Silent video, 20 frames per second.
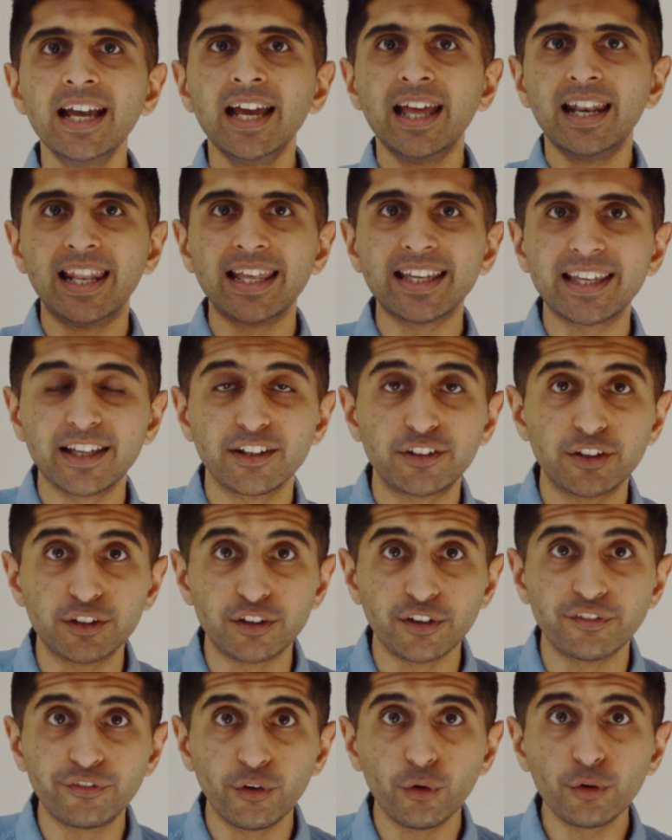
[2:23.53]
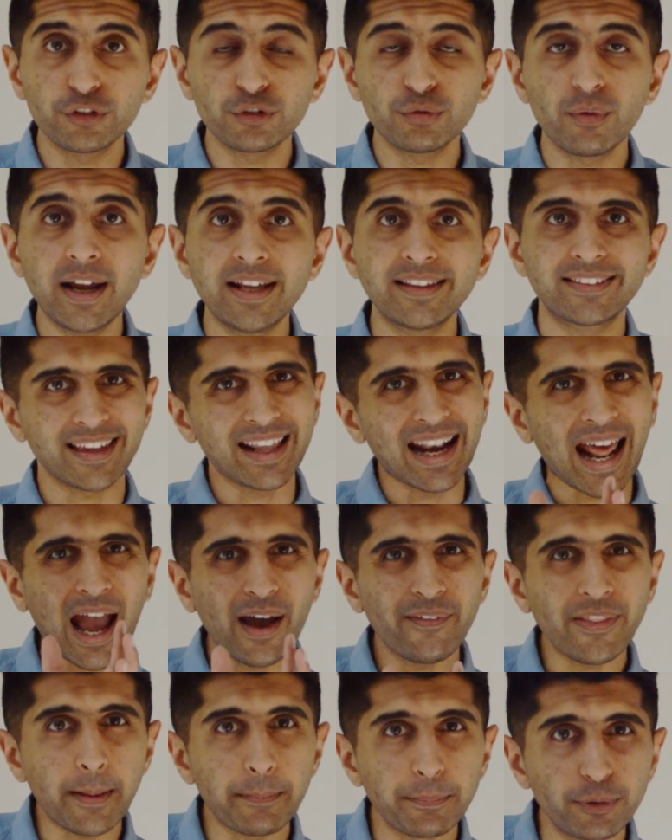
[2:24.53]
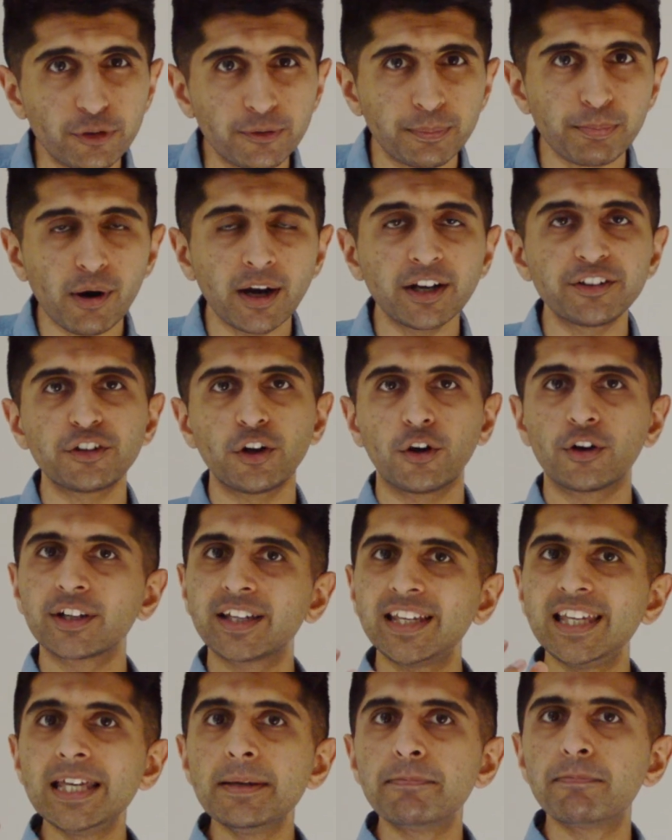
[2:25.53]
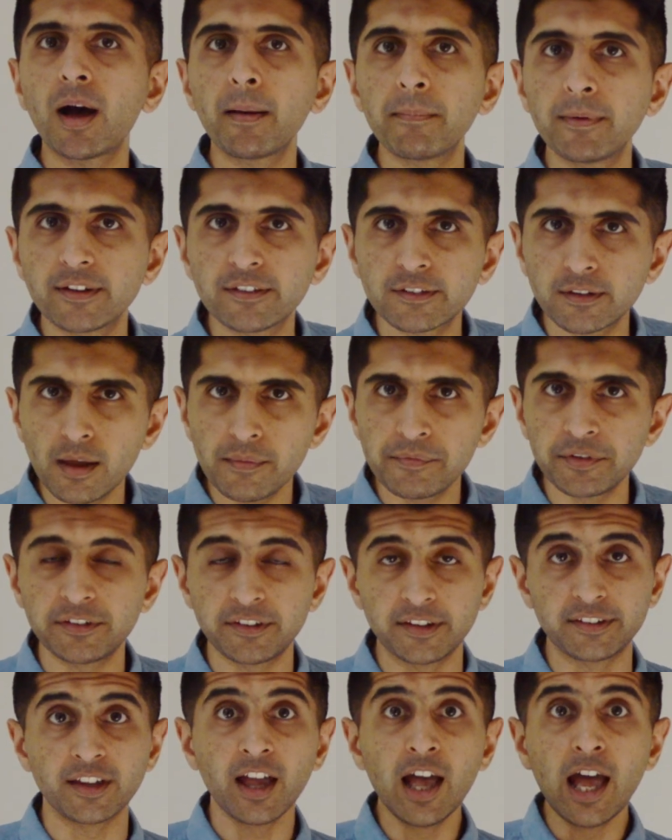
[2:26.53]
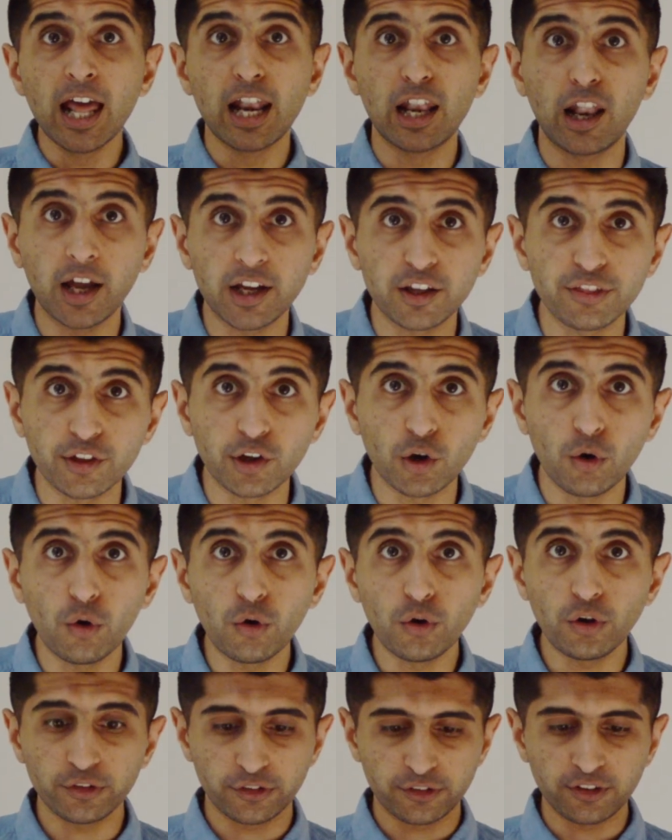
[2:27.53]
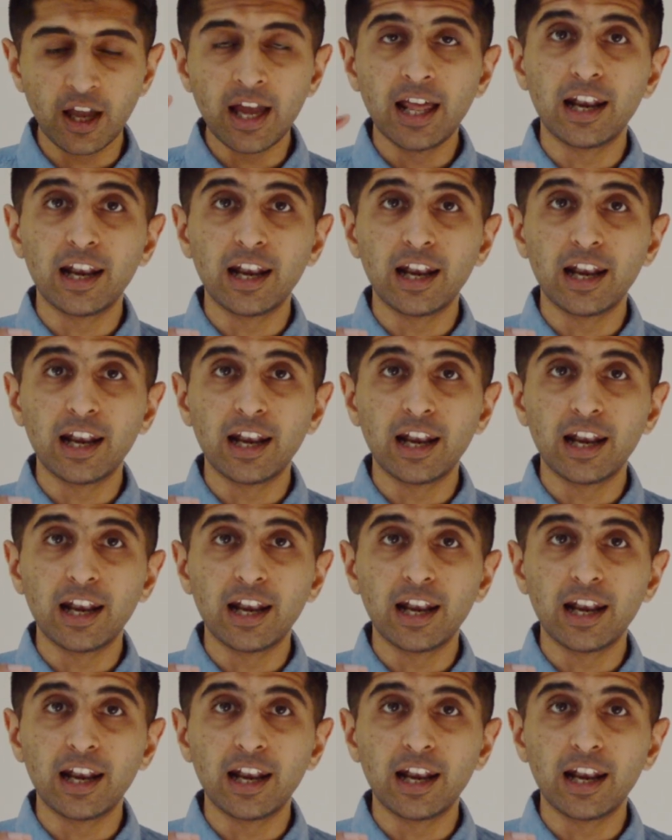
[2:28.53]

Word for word: linking to divorce rates, and how that puts pressure on key public services like the courts,